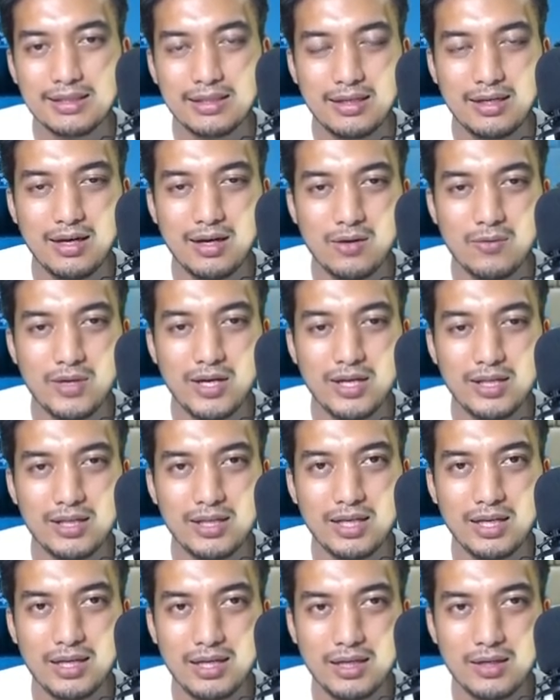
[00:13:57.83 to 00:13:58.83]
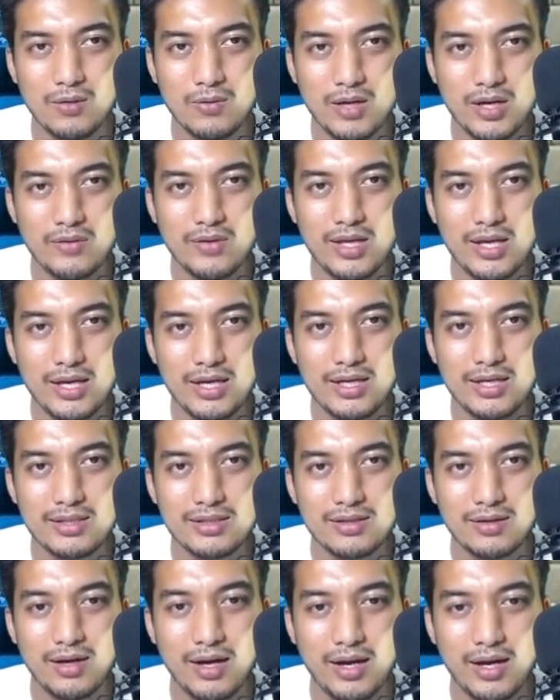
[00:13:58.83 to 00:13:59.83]
Oh, well, whatever that
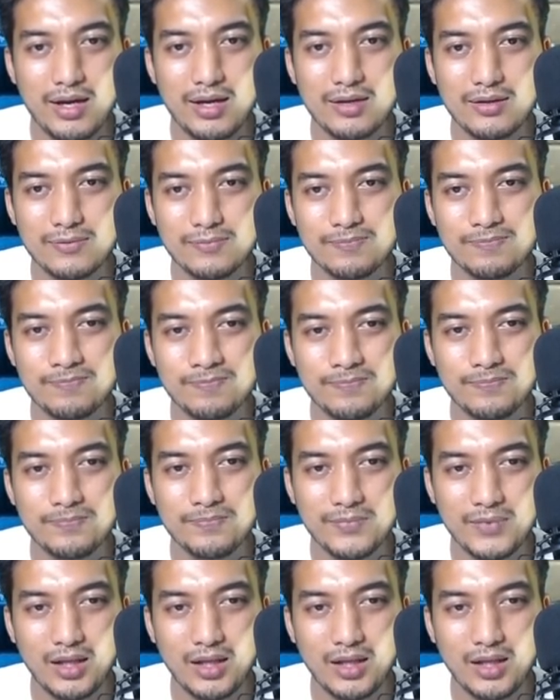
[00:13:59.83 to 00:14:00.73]
is, okay. Mm-hmm.